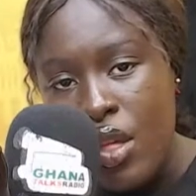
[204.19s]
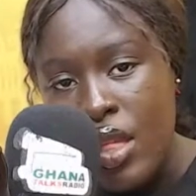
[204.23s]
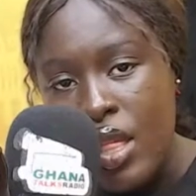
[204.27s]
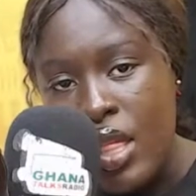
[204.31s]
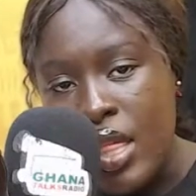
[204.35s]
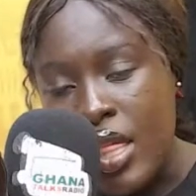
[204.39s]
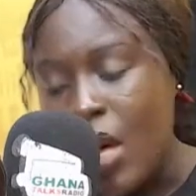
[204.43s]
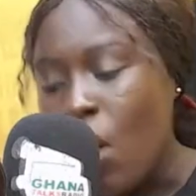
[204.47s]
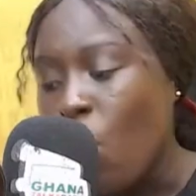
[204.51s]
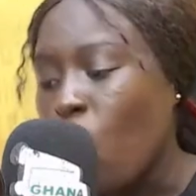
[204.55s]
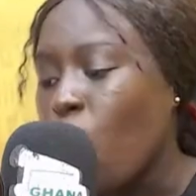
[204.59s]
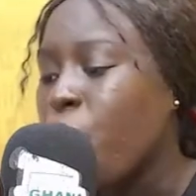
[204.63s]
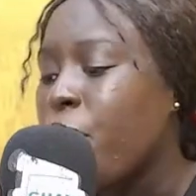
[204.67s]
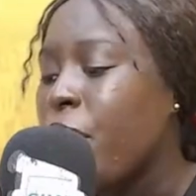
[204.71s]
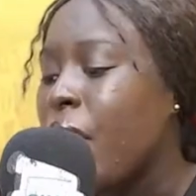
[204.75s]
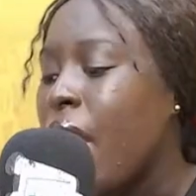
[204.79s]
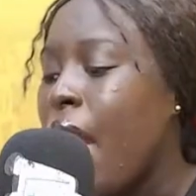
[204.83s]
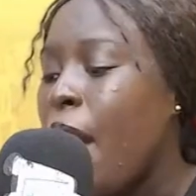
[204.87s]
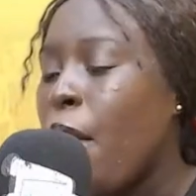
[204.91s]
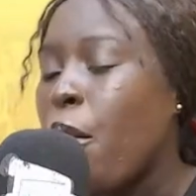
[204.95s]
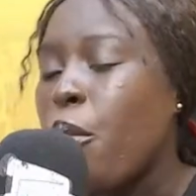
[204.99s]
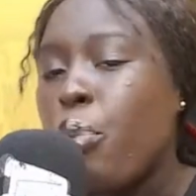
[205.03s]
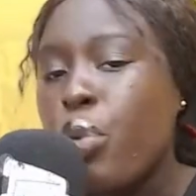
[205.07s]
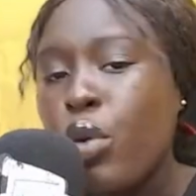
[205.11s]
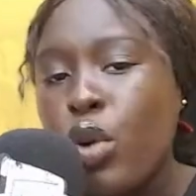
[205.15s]
they will be
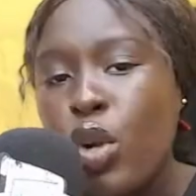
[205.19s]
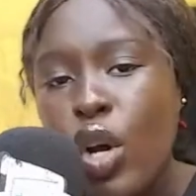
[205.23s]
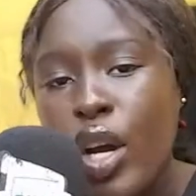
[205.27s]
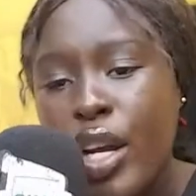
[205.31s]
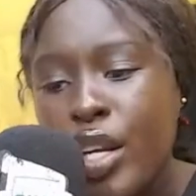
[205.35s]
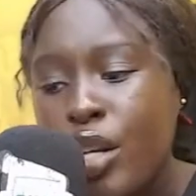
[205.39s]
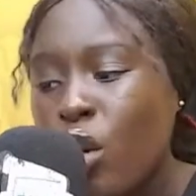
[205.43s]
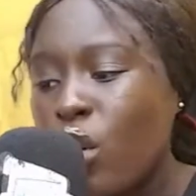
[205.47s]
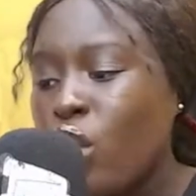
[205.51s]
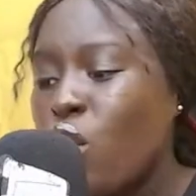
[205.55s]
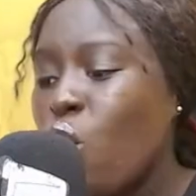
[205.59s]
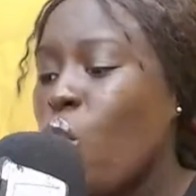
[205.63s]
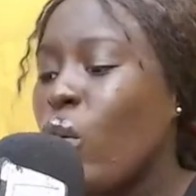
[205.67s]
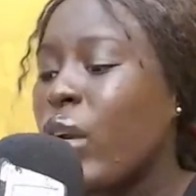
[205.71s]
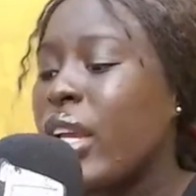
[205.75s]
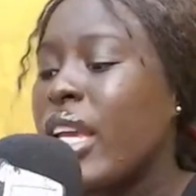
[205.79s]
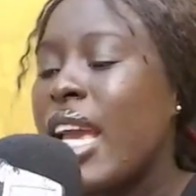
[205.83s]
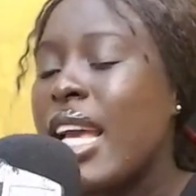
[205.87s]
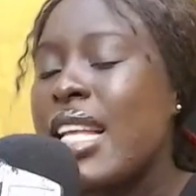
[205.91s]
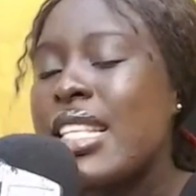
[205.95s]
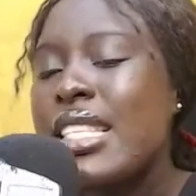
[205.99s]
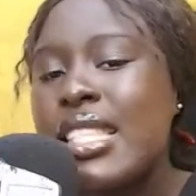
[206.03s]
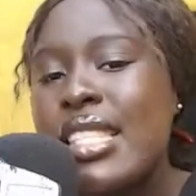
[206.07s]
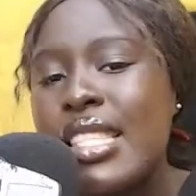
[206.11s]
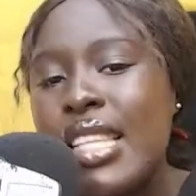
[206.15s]
employed or they'll
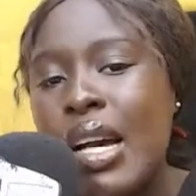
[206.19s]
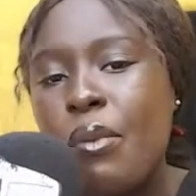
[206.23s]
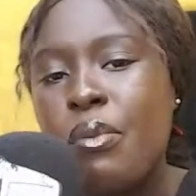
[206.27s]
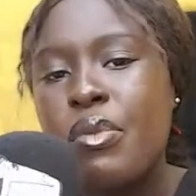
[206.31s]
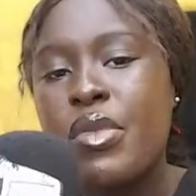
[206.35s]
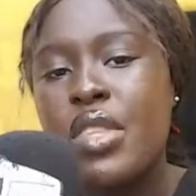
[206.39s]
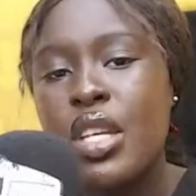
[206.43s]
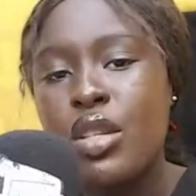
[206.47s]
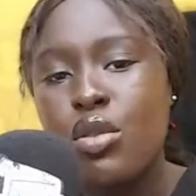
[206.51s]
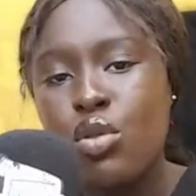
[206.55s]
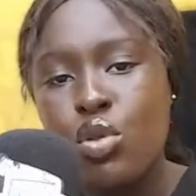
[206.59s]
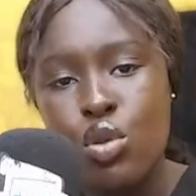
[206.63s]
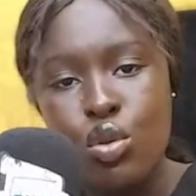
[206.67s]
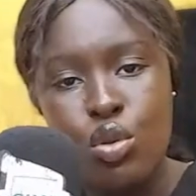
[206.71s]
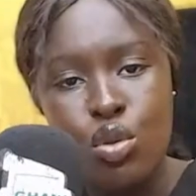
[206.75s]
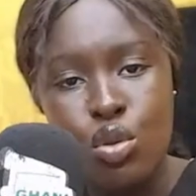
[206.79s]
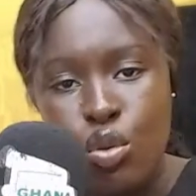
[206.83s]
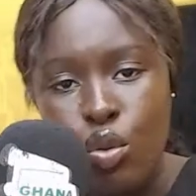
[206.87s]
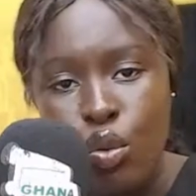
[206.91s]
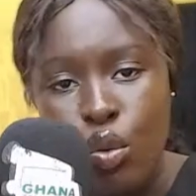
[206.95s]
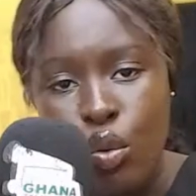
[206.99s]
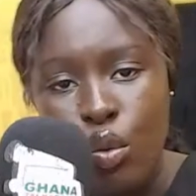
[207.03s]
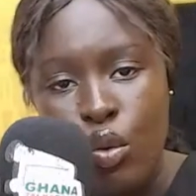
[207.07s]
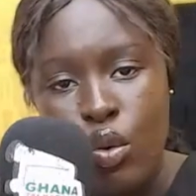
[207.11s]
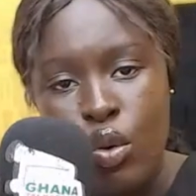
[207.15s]
get something to
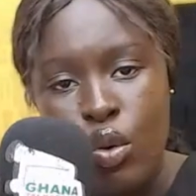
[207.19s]
do?